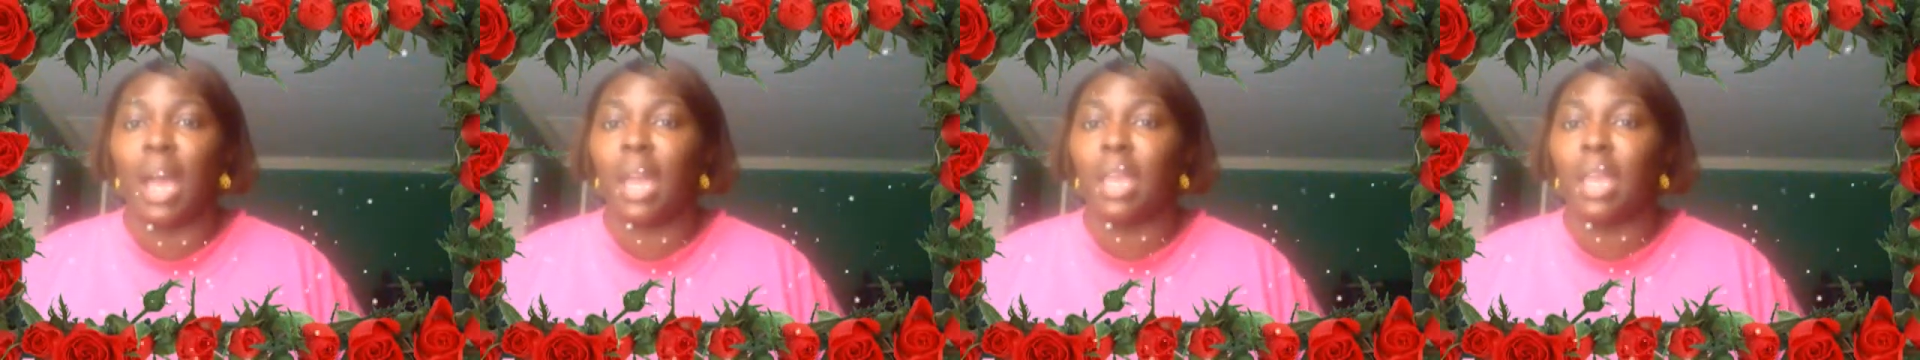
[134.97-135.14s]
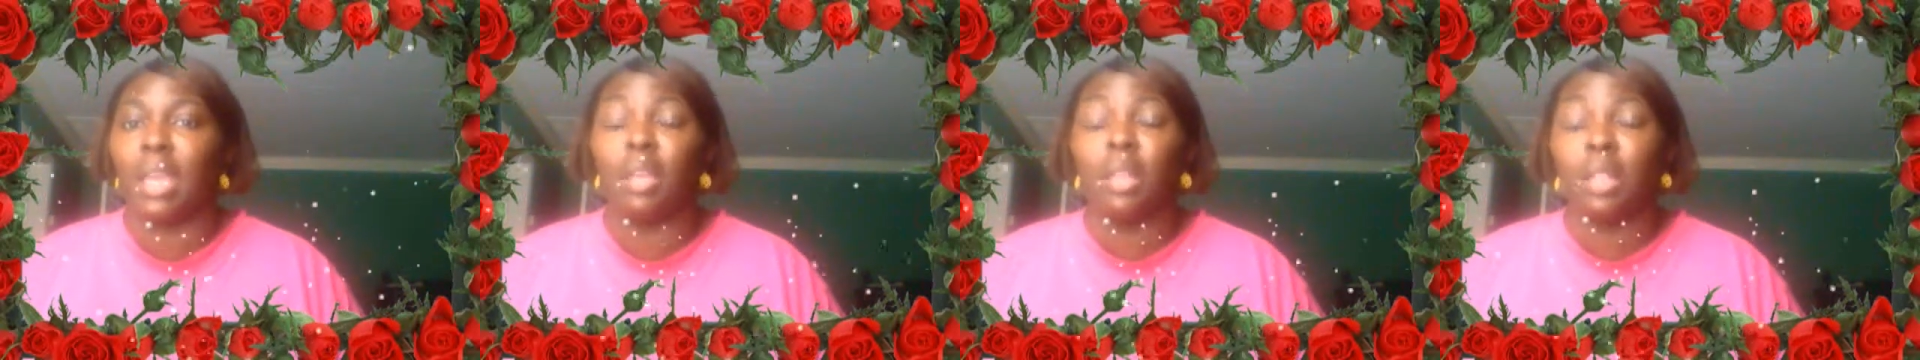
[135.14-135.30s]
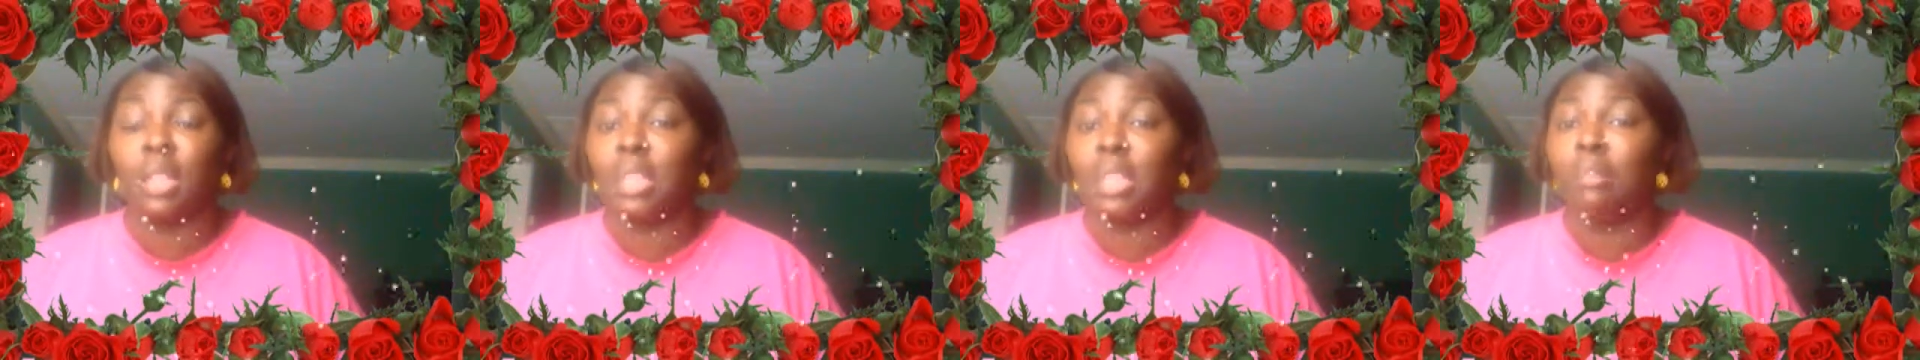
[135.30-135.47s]
Our
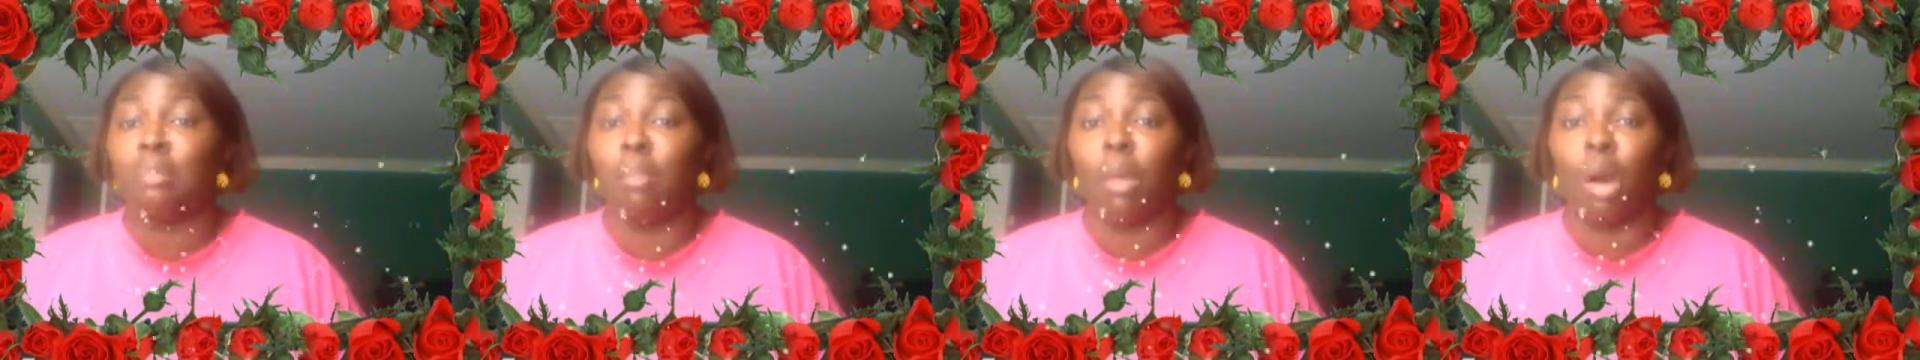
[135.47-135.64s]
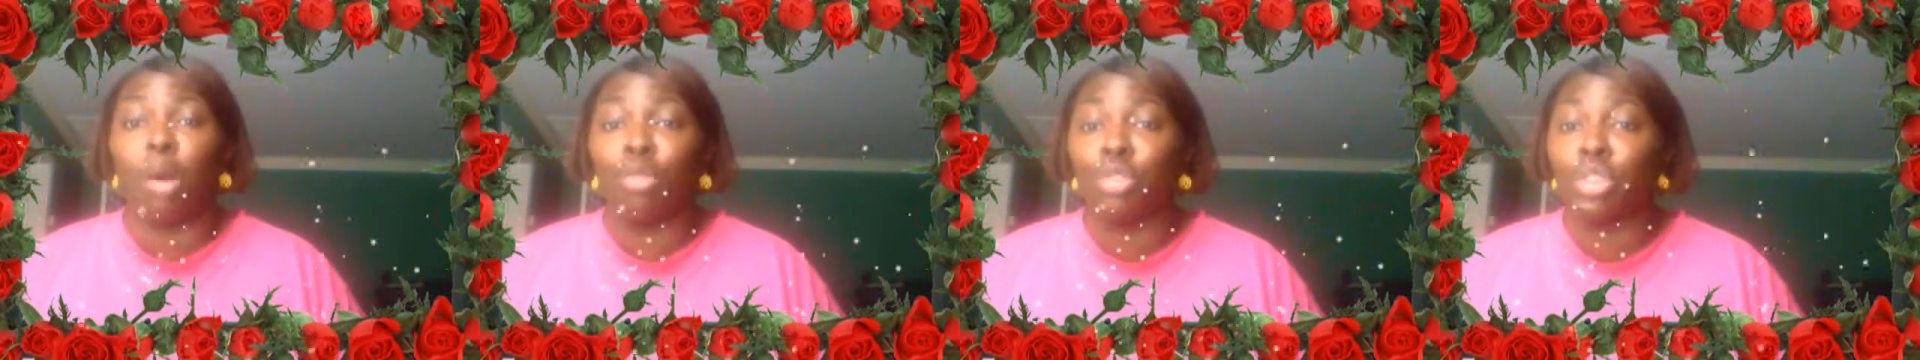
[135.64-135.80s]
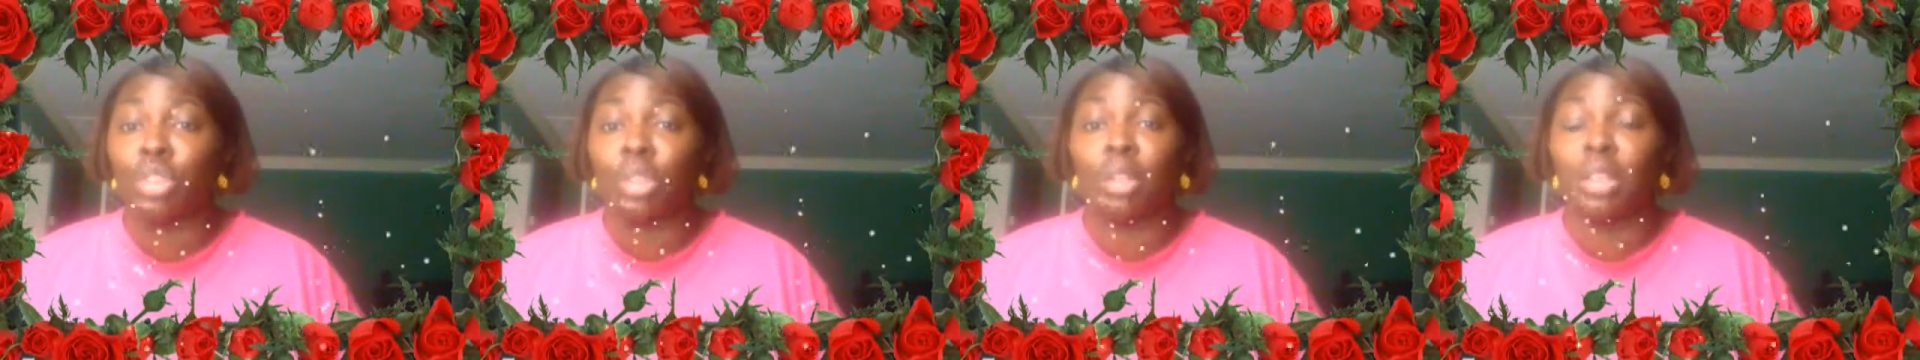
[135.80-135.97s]
healing
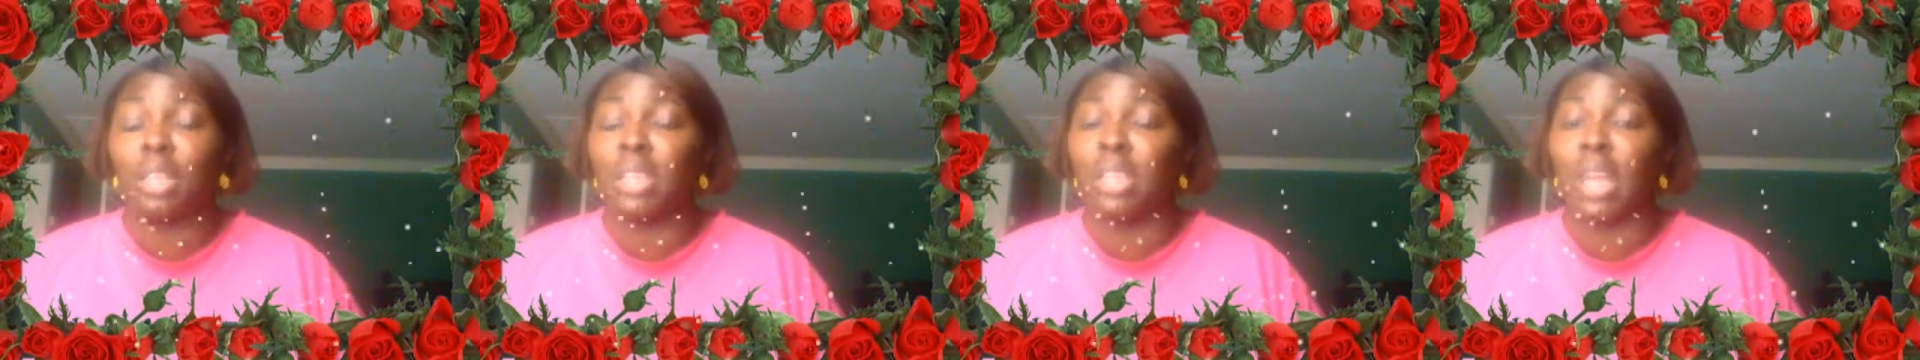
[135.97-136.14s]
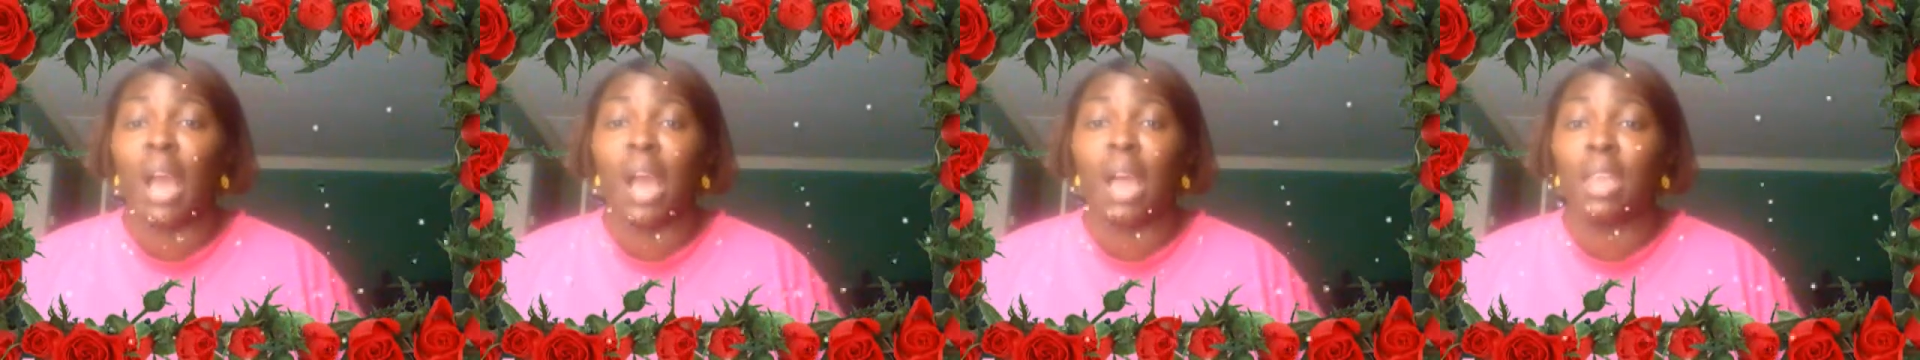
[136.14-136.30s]
emotionally,